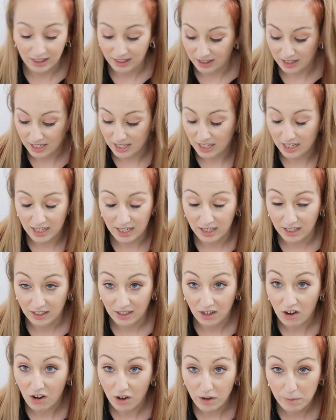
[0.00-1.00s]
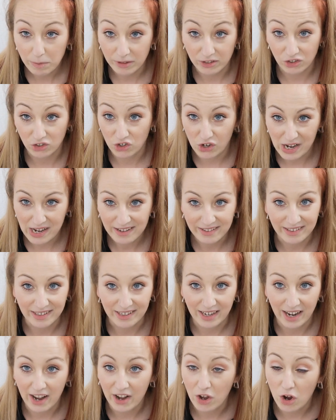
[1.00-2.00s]
the hype is crazy
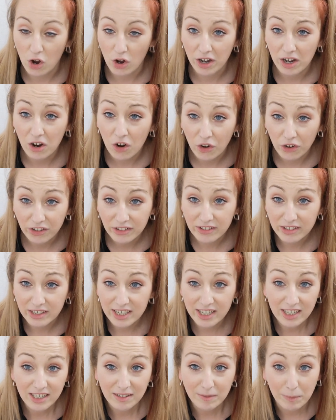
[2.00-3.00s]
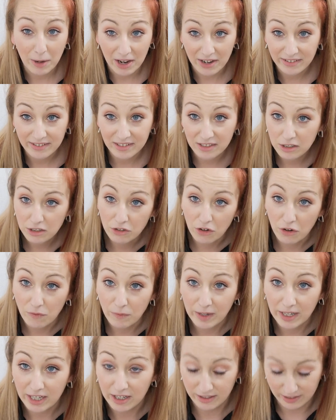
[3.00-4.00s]
and i honestly personally don't
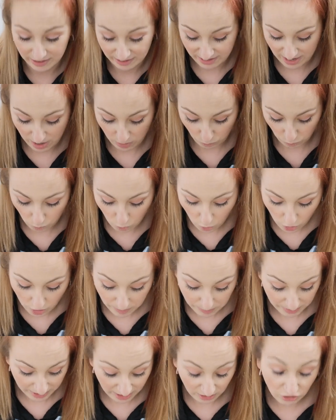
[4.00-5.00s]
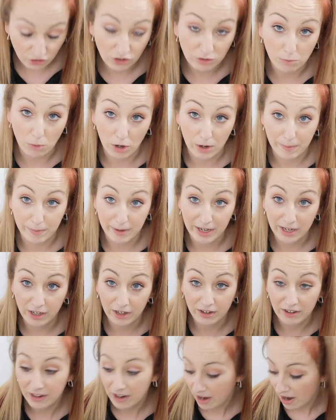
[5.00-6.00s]
really understand why but that's just my
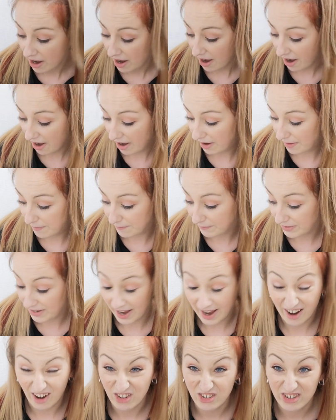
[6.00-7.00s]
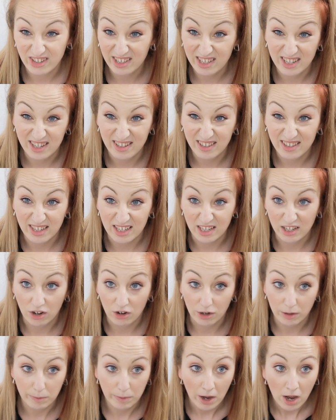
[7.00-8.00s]
opinion um yeah i just didn't see the
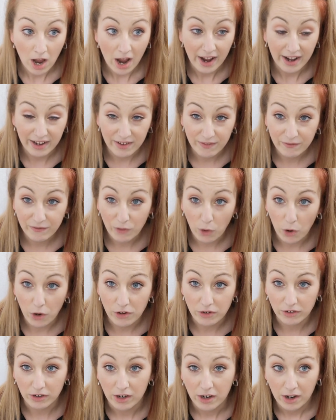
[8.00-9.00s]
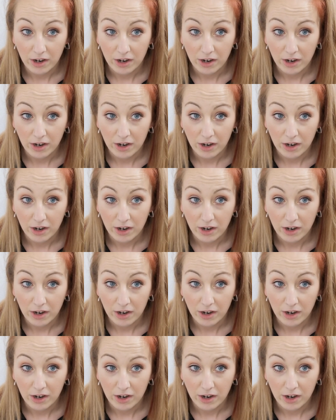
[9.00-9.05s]
hype i didn't find